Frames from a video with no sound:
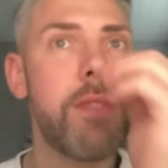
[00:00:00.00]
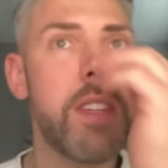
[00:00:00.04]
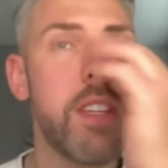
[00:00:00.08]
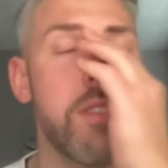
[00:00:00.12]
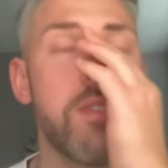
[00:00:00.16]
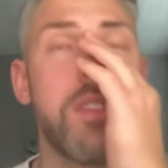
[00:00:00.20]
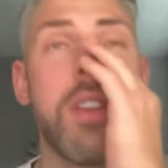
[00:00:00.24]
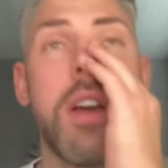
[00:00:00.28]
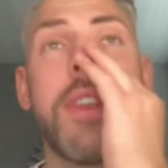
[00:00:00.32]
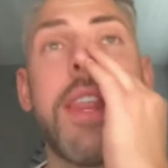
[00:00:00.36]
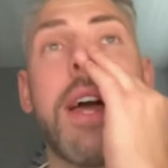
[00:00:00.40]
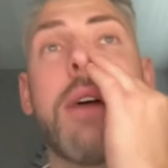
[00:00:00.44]

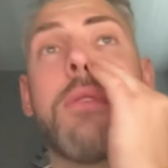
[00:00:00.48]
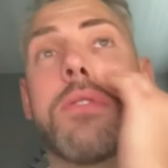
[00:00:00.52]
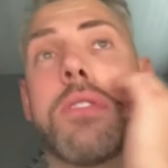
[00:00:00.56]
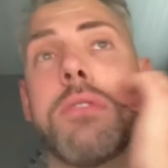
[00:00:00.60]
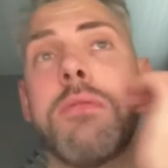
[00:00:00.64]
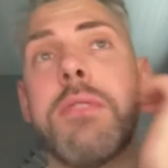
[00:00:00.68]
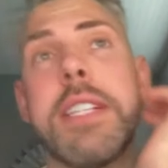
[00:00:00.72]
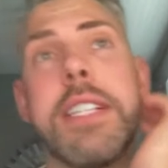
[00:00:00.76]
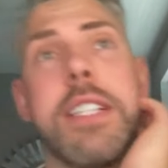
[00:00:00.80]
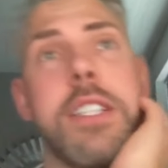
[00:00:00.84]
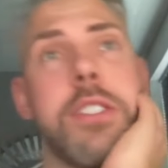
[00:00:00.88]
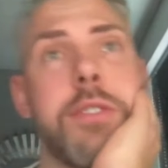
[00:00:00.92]
So that was a
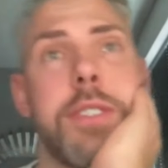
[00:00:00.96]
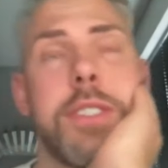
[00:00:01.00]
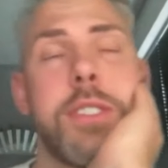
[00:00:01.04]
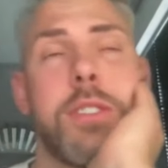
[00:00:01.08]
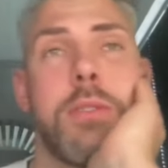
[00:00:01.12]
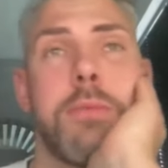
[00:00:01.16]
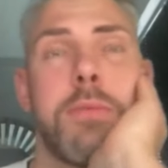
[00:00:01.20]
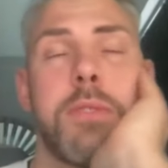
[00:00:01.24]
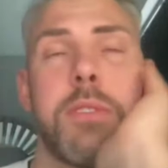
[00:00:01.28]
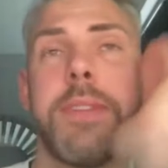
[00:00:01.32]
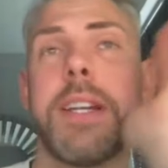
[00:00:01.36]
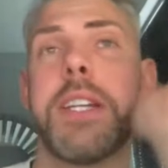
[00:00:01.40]
really interesting
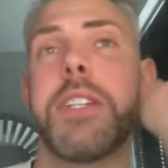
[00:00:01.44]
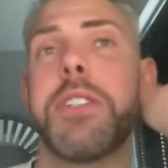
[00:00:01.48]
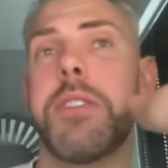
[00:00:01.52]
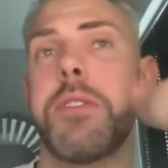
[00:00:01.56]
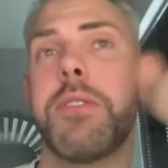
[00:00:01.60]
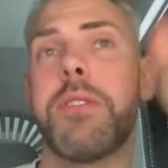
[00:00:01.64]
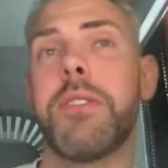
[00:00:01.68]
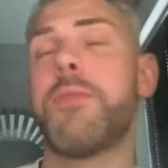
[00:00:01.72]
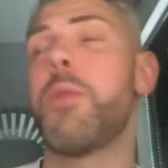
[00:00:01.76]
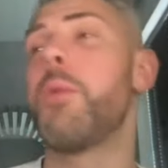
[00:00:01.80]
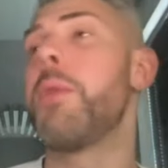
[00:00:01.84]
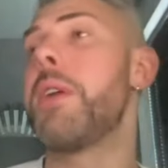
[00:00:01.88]
observation.
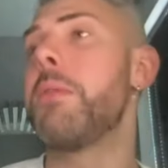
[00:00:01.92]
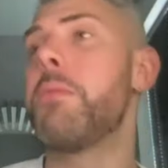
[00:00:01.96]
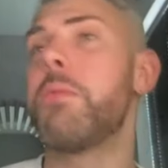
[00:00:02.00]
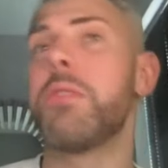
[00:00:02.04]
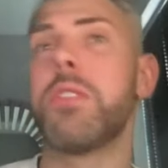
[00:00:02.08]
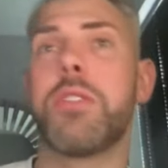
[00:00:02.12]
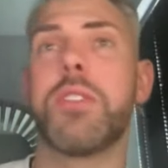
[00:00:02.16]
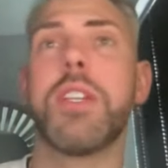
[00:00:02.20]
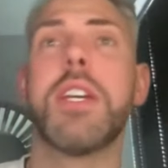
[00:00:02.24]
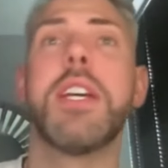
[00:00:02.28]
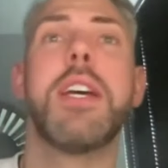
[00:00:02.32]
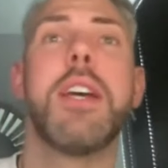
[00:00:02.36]
So I thought he
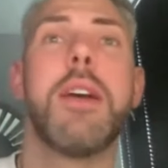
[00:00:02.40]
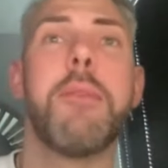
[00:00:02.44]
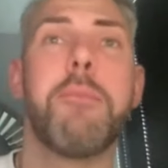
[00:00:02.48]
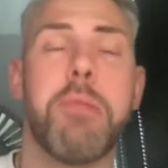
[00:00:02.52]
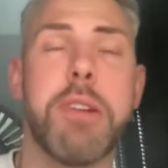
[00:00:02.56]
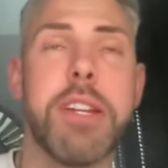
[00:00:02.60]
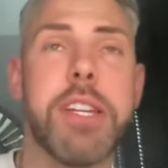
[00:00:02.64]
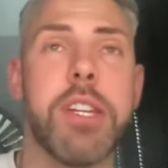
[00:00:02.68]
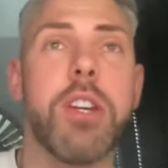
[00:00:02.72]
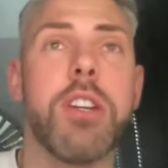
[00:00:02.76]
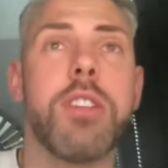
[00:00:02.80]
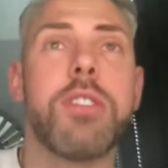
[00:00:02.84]
was
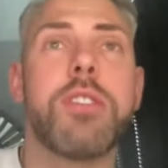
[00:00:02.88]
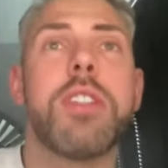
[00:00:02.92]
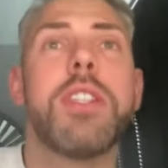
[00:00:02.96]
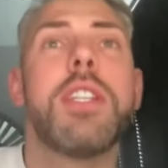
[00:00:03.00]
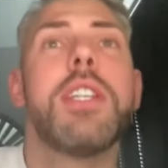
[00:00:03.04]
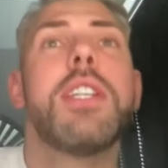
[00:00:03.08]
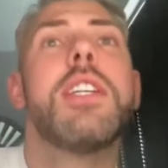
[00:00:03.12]
pretty good.